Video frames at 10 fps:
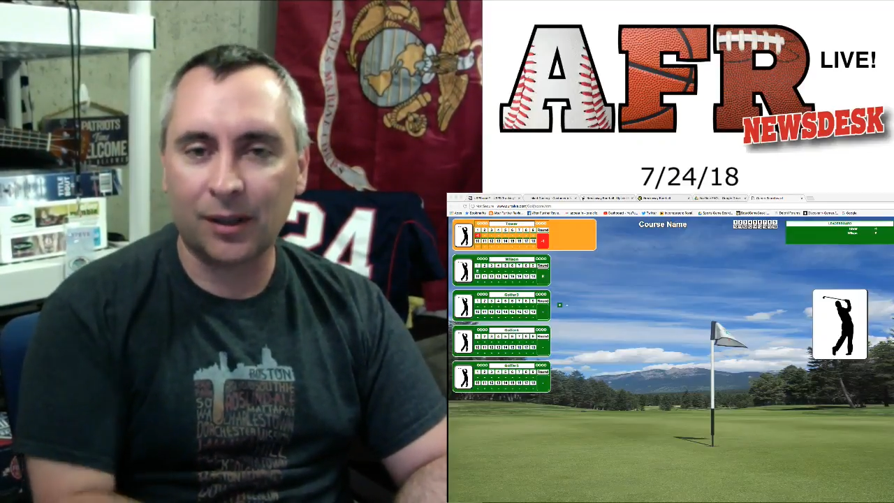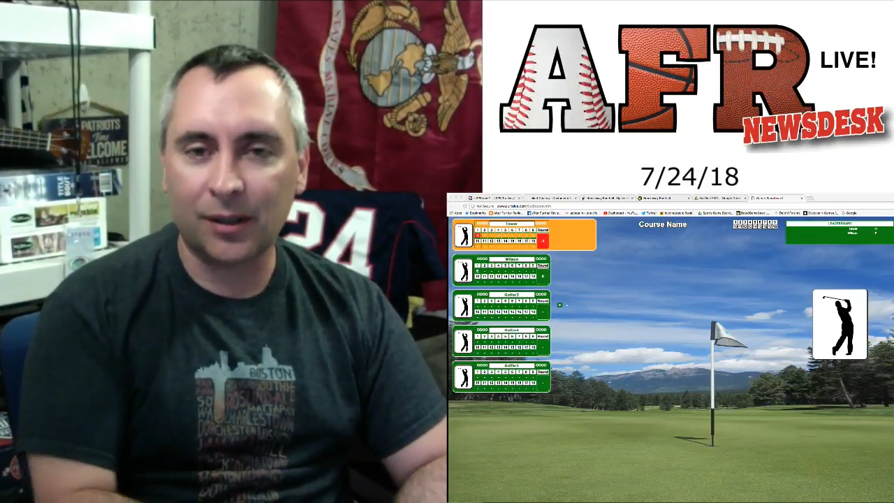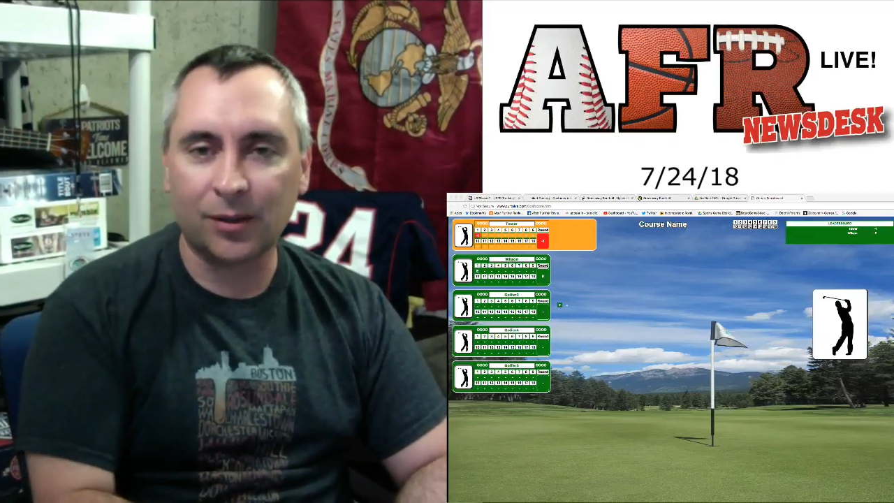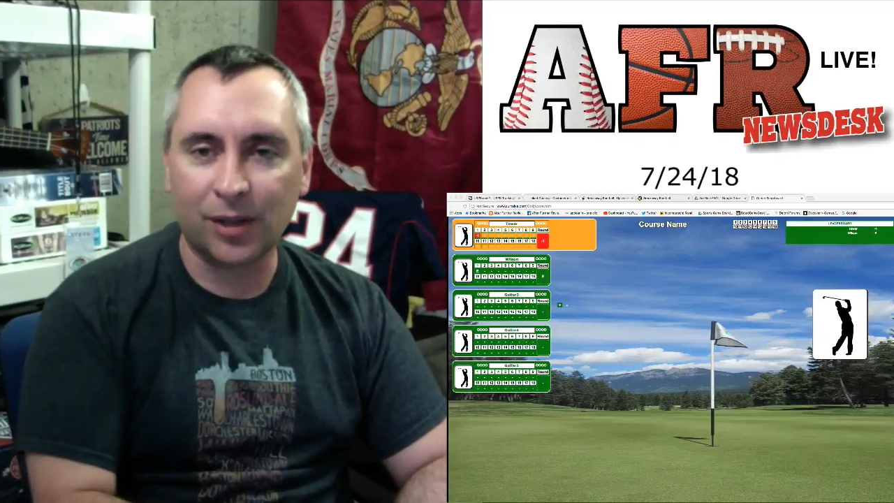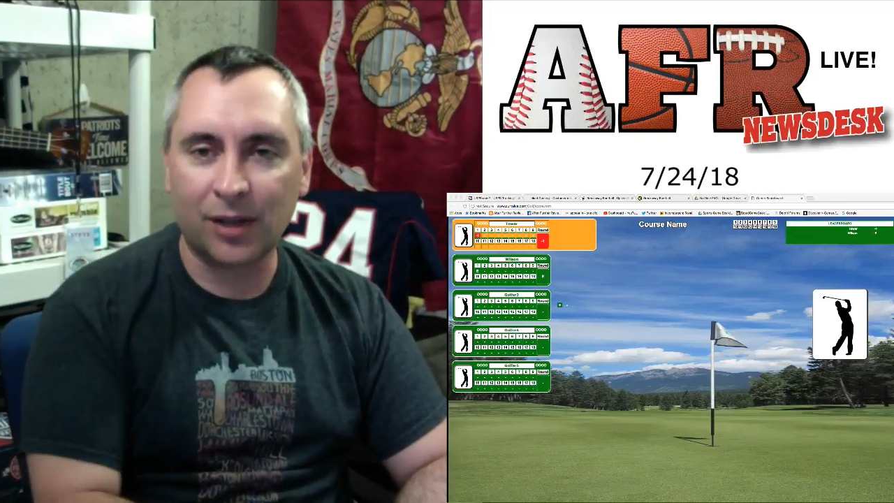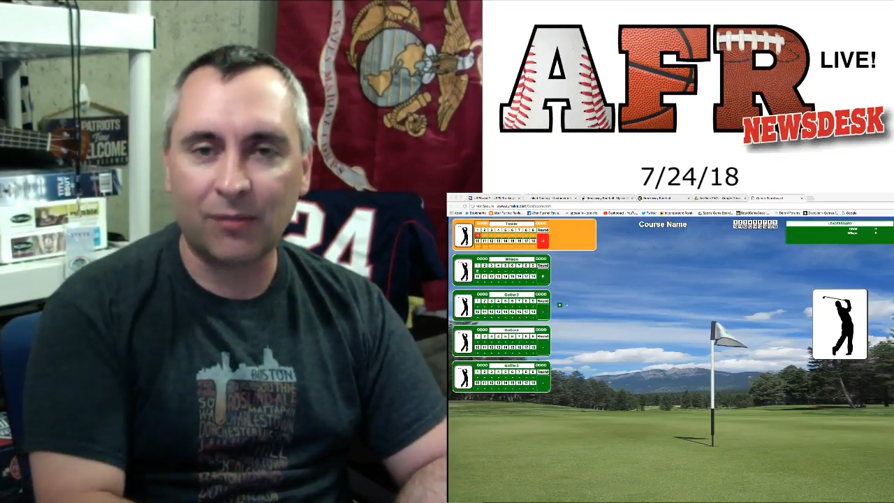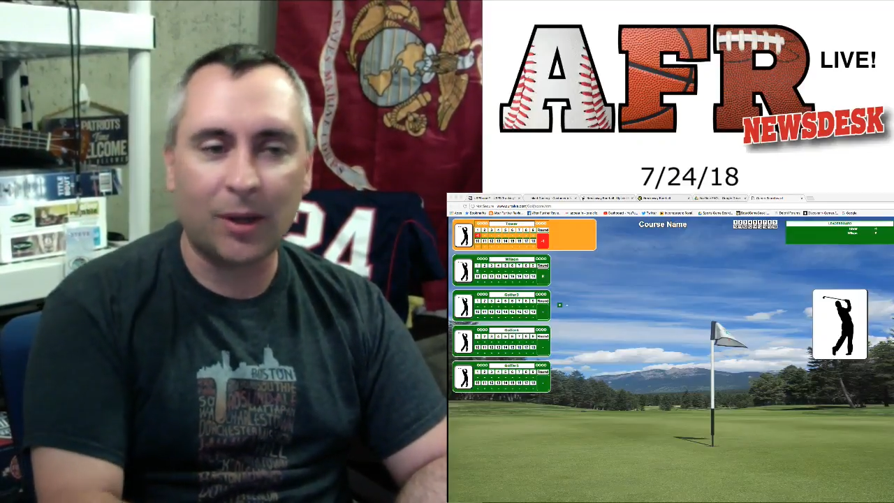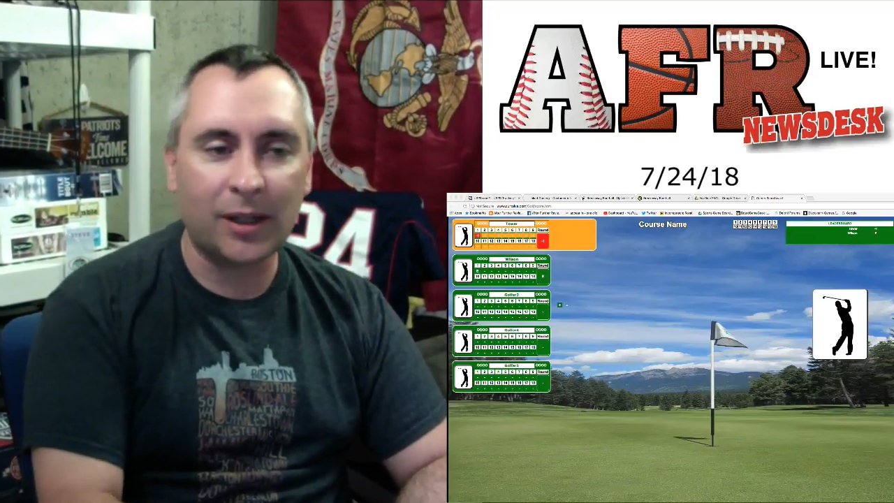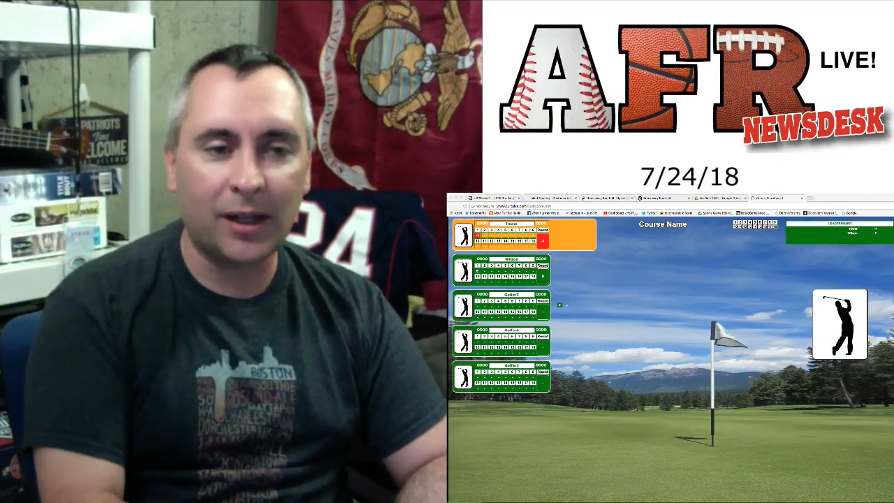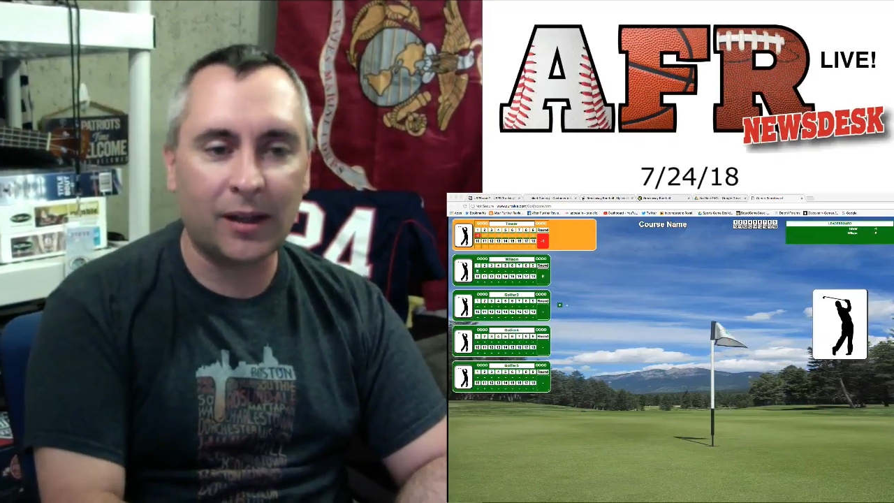You'll save
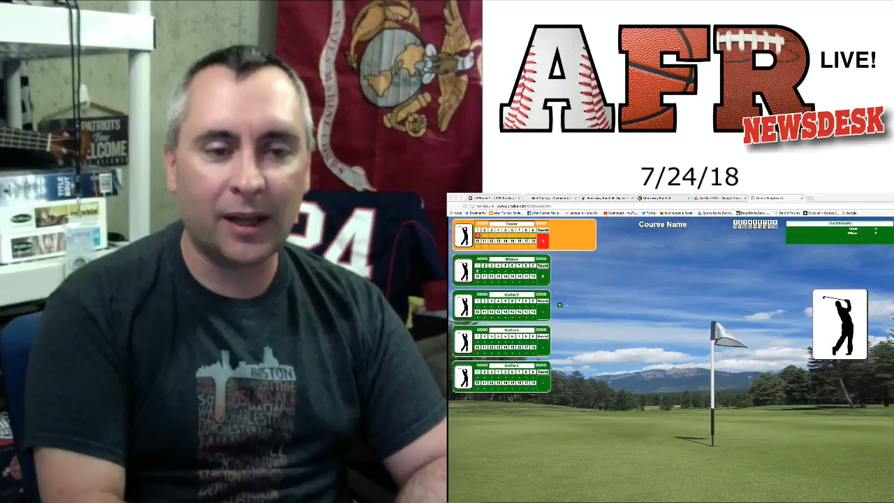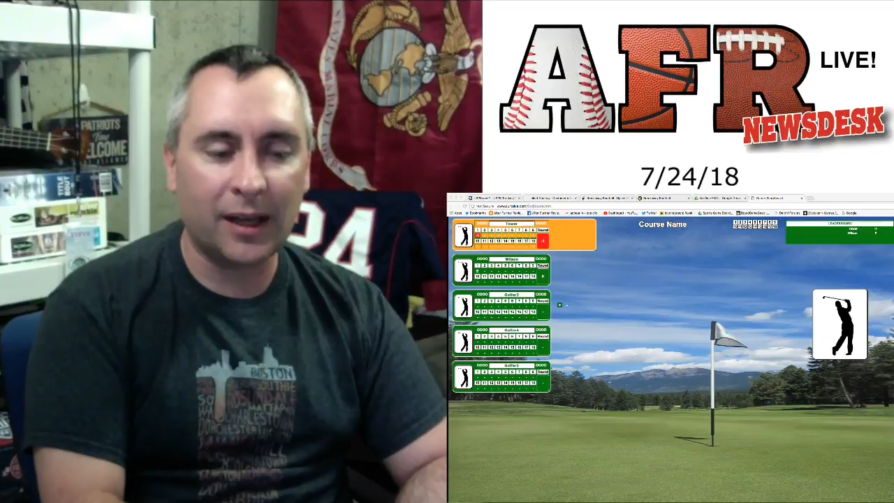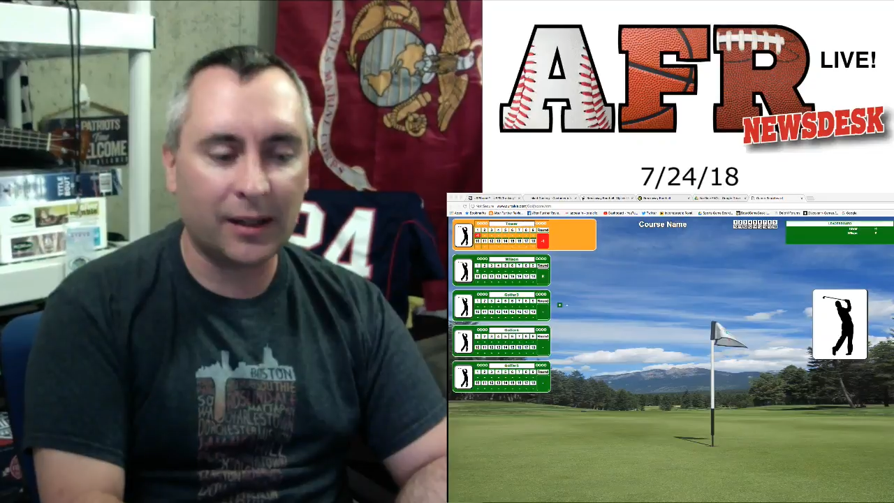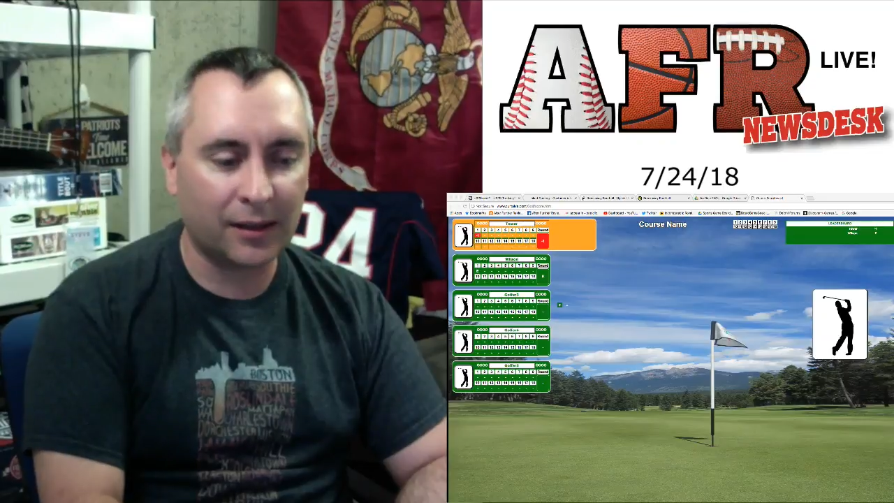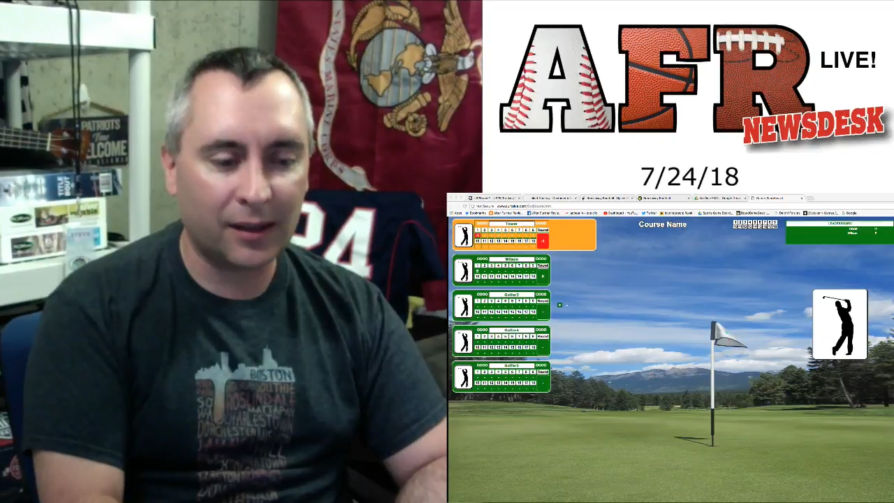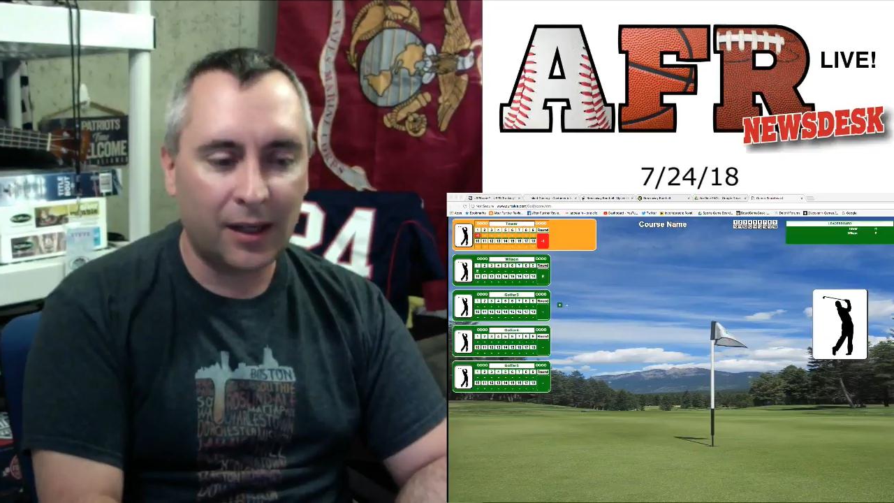money on that,